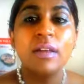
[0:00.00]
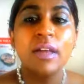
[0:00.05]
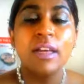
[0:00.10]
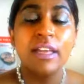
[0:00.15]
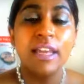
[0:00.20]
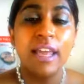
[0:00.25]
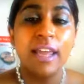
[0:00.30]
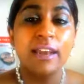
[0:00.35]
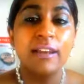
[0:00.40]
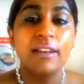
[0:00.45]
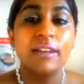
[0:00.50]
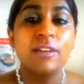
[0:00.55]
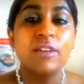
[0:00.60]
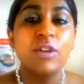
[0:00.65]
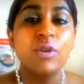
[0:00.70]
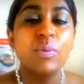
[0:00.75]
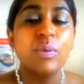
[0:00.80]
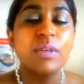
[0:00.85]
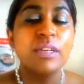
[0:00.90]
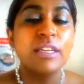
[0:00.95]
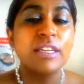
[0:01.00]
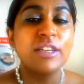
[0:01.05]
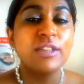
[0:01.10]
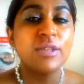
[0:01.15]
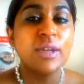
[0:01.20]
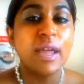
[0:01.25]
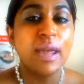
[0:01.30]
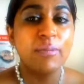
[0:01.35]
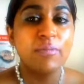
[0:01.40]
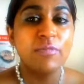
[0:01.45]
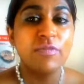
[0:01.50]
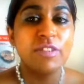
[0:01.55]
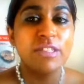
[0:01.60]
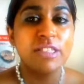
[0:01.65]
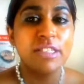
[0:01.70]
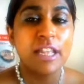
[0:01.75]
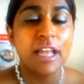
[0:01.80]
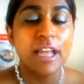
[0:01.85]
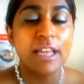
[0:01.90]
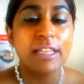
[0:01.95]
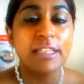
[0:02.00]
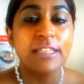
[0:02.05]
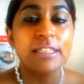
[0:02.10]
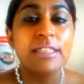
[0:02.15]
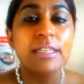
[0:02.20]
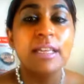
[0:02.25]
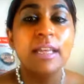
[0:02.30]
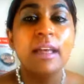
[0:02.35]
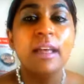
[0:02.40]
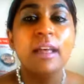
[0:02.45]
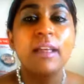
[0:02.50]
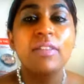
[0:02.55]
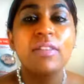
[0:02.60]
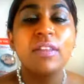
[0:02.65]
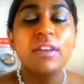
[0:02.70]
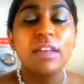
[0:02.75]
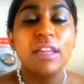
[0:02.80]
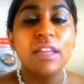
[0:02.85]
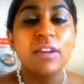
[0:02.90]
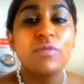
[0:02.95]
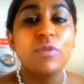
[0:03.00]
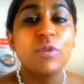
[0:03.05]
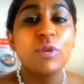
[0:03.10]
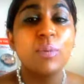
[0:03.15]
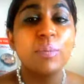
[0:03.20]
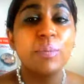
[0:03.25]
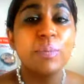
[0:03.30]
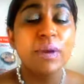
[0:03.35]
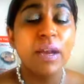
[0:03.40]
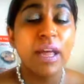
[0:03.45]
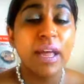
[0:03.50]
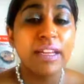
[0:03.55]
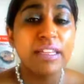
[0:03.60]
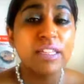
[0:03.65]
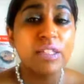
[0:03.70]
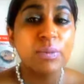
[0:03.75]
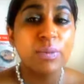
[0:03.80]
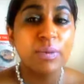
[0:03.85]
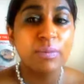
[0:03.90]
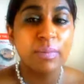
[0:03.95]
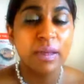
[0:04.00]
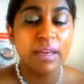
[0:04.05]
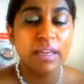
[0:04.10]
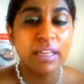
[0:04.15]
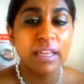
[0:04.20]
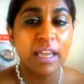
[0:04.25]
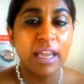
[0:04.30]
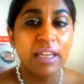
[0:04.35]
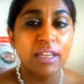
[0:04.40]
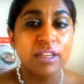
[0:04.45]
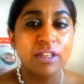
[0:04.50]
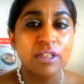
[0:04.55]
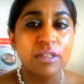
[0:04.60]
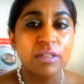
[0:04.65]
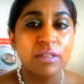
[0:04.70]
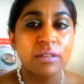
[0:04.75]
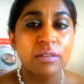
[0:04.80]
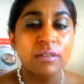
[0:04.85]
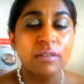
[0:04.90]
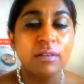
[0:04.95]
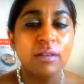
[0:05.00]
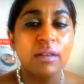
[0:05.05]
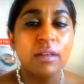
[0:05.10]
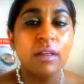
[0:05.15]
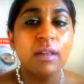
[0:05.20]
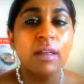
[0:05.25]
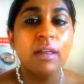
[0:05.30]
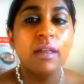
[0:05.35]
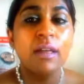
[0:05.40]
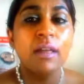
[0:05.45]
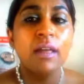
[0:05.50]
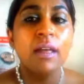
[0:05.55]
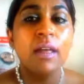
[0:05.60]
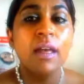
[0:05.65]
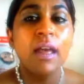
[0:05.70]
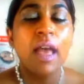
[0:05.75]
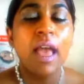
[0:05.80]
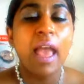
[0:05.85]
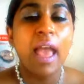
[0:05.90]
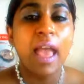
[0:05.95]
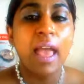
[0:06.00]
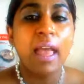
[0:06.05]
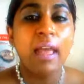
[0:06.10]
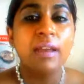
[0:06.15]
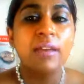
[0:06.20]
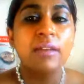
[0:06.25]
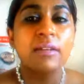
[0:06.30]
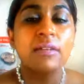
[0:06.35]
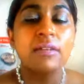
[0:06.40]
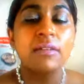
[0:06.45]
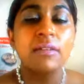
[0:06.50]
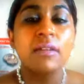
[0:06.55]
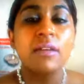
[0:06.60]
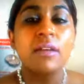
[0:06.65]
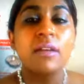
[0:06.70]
Again, you would need to emphasize the need for compliance with medication, and